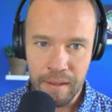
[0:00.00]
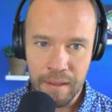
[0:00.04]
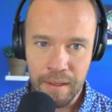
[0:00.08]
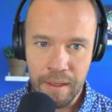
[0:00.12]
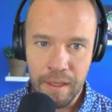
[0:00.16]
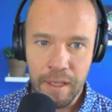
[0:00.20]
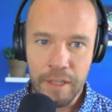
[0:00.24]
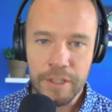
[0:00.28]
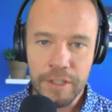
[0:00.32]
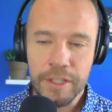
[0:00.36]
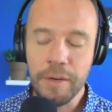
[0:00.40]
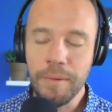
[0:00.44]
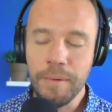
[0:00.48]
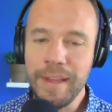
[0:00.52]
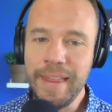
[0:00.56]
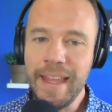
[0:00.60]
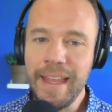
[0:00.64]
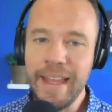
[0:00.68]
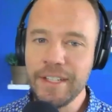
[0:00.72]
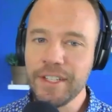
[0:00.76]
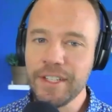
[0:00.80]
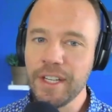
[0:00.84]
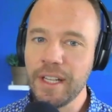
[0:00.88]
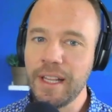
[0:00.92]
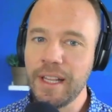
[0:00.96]
So when
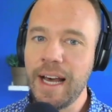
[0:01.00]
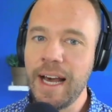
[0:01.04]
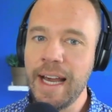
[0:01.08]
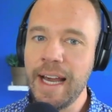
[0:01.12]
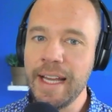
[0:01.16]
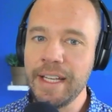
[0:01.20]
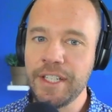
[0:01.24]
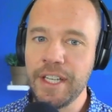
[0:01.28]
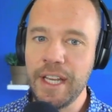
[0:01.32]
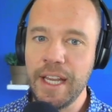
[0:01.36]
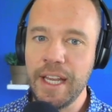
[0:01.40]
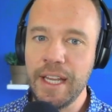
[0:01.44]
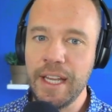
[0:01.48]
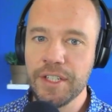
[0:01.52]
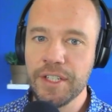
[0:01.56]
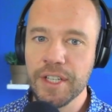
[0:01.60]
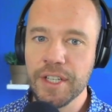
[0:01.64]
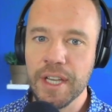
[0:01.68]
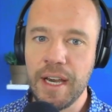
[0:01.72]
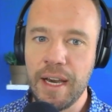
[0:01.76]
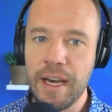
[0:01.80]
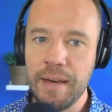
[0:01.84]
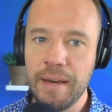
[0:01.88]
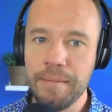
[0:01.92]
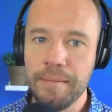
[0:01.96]
that July change
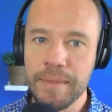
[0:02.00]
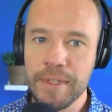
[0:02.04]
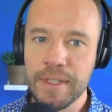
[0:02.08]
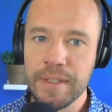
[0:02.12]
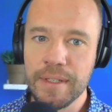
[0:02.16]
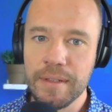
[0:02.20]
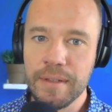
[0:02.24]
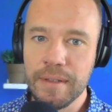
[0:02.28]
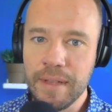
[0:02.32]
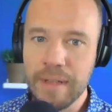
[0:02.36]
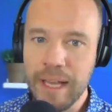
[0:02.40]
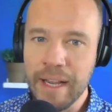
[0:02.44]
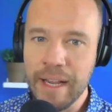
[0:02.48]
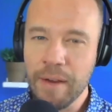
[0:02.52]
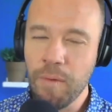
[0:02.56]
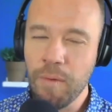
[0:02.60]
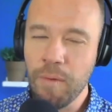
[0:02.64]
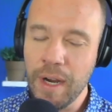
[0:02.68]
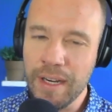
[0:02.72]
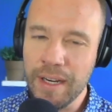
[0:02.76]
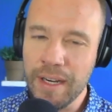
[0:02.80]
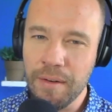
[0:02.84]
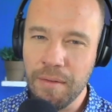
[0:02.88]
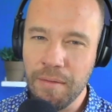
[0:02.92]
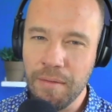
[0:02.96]
comes, like
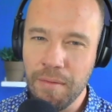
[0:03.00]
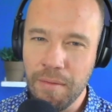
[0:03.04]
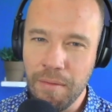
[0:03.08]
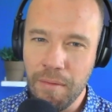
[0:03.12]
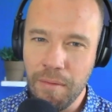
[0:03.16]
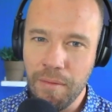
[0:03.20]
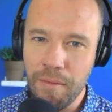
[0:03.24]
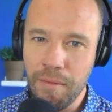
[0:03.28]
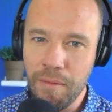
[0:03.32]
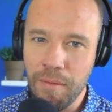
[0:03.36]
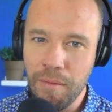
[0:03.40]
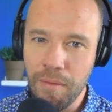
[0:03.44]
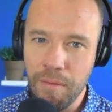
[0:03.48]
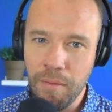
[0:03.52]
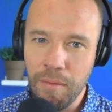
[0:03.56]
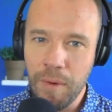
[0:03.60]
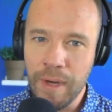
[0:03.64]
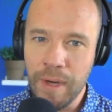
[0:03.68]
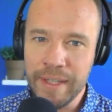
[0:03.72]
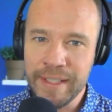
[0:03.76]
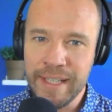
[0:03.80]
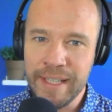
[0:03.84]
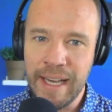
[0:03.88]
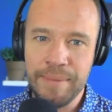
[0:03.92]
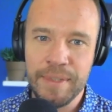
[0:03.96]

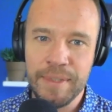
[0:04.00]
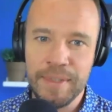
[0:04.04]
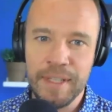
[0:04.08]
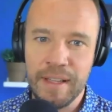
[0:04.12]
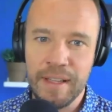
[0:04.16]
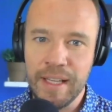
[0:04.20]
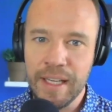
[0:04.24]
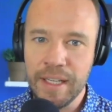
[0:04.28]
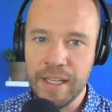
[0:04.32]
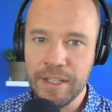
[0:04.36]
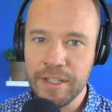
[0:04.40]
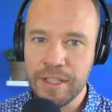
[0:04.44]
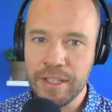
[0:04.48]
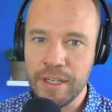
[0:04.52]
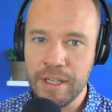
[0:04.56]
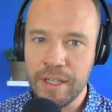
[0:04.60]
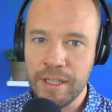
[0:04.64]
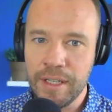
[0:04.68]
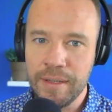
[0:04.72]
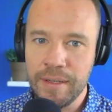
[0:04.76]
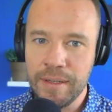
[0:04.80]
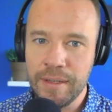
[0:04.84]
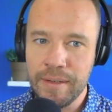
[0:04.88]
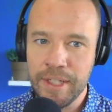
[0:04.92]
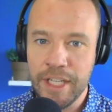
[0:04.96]
what types of things
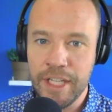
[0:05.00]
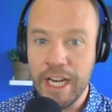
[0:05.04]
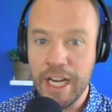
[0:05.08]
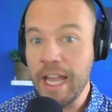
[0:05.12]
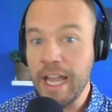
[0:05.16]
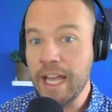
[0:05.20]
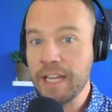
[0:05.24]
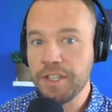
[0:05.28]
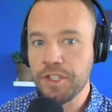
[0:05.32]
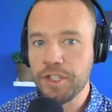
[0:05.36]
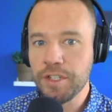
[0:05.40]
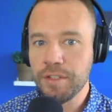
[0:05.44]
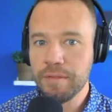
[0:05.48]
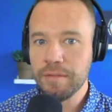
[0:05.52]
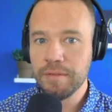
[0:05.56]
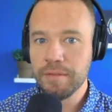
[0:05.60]
should change?